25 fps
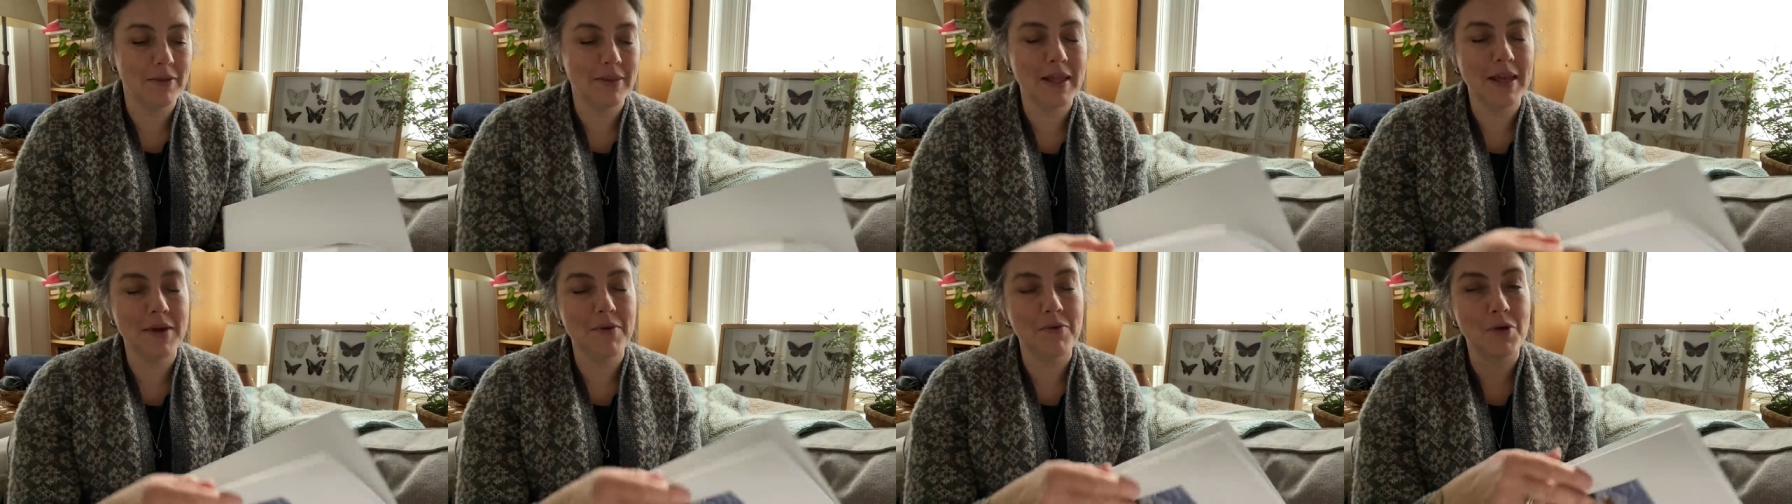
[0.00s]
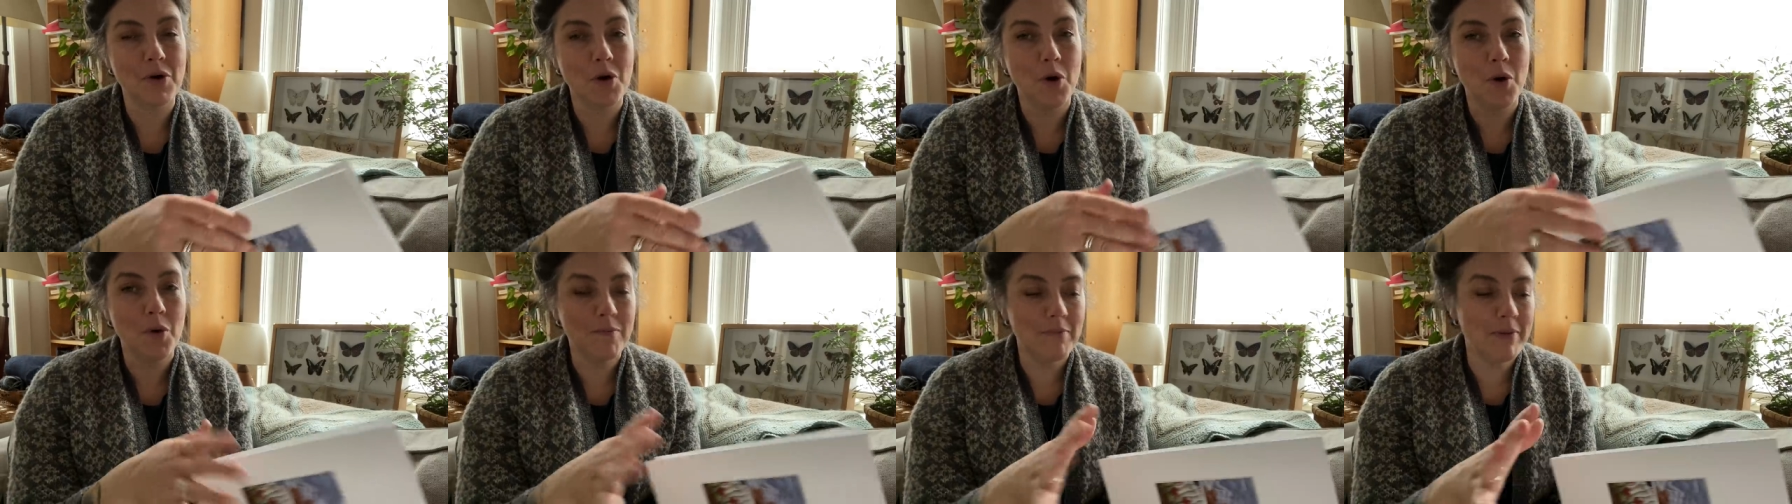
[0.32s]
they
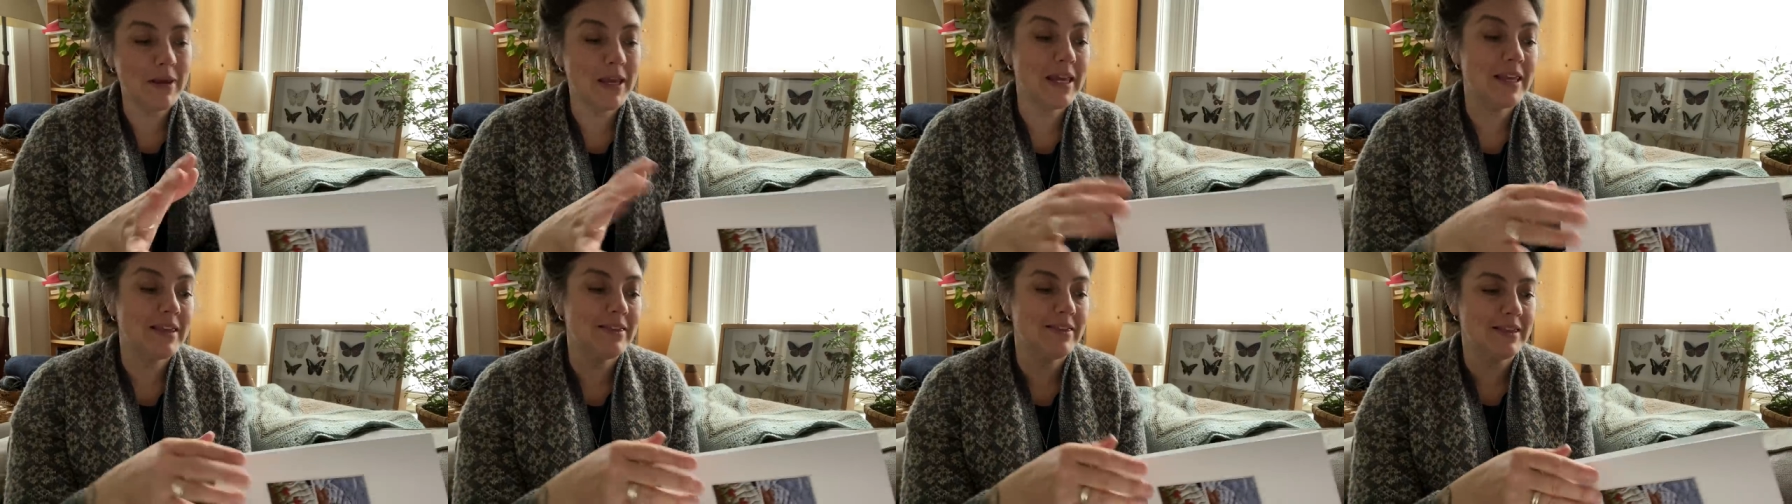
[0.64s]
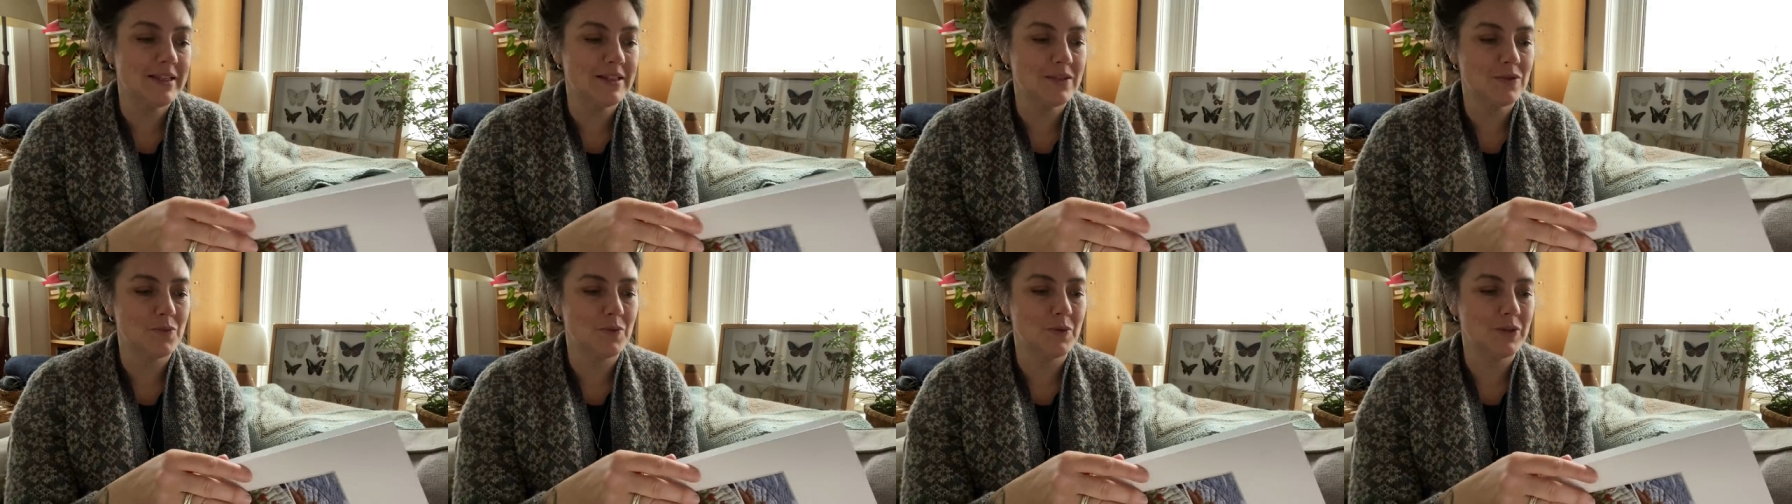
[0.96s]
were hoping
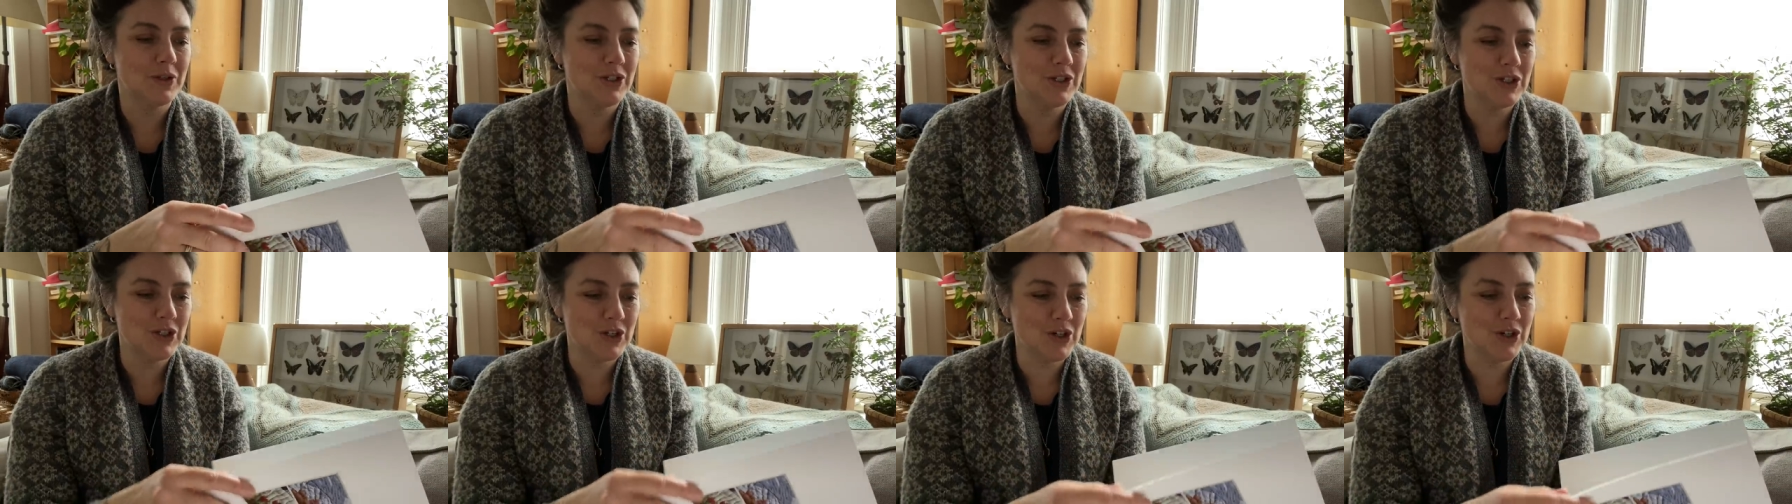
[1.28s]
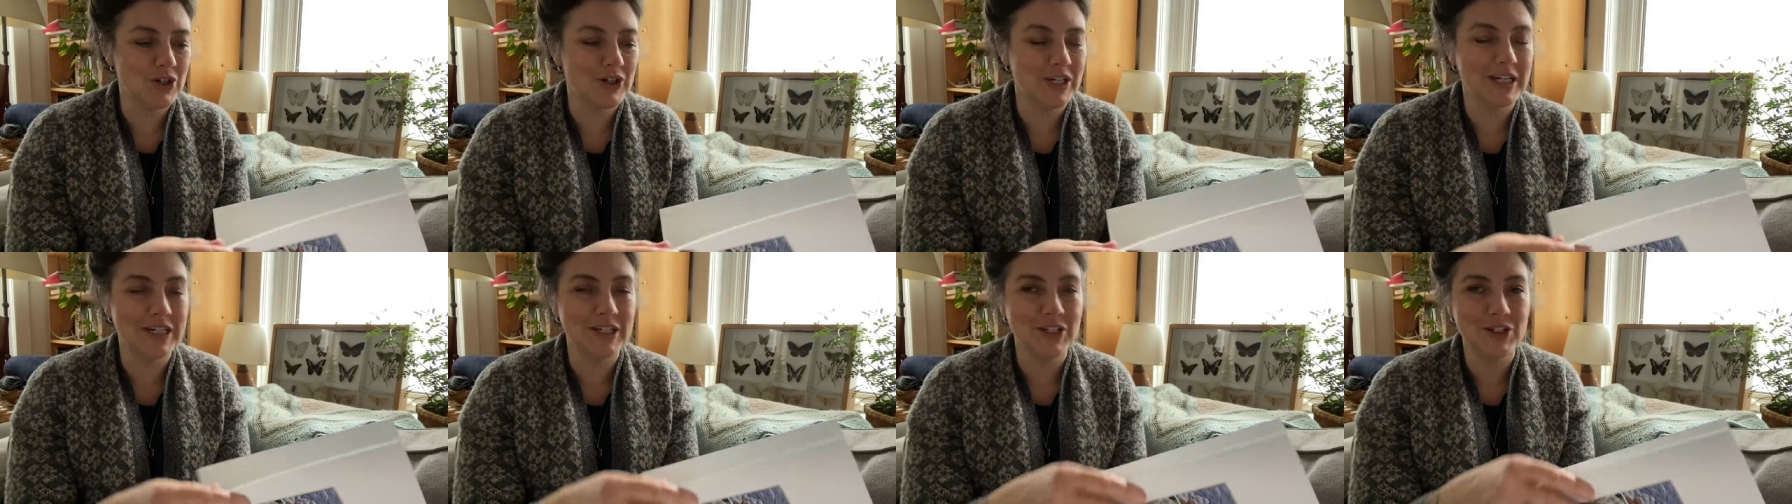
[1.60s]
this wouldn't
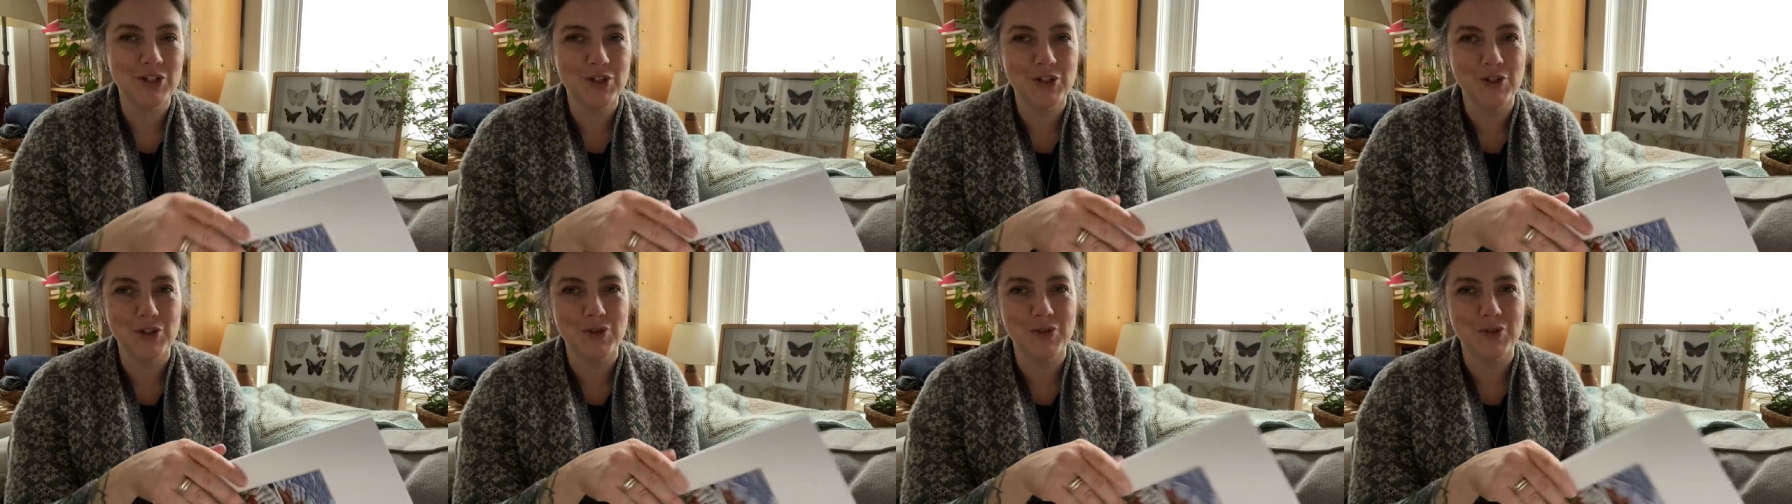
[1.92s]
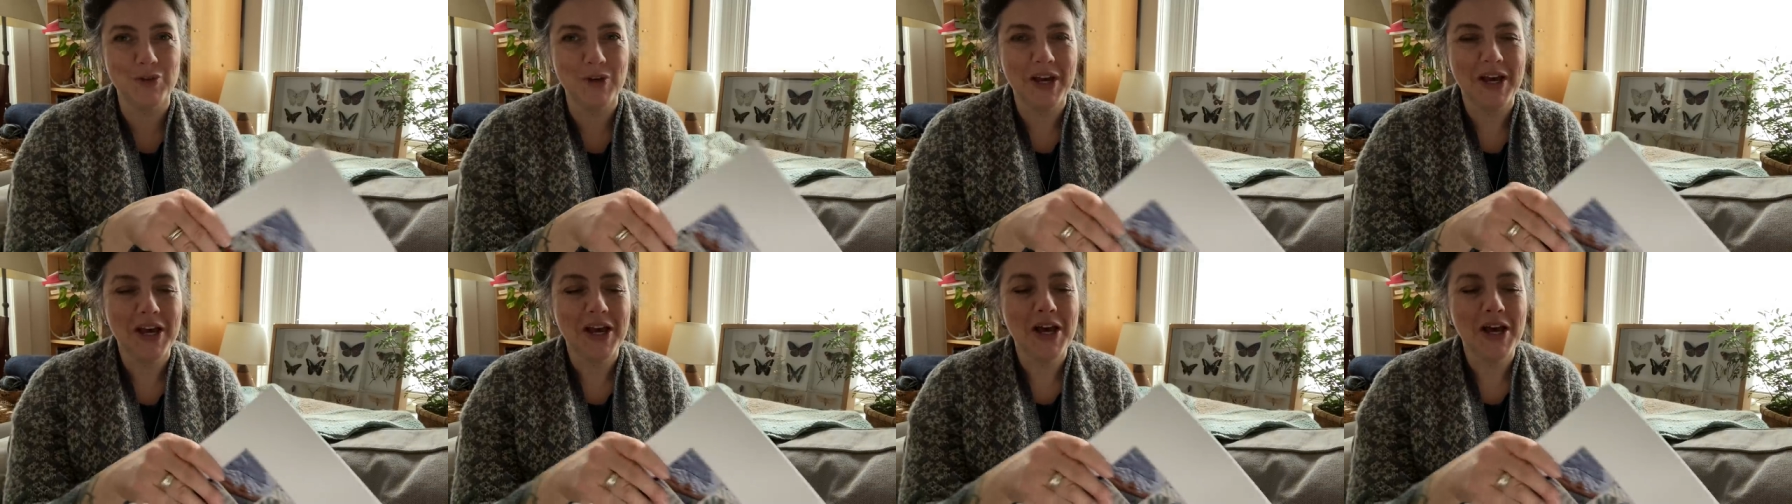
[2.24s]
turn into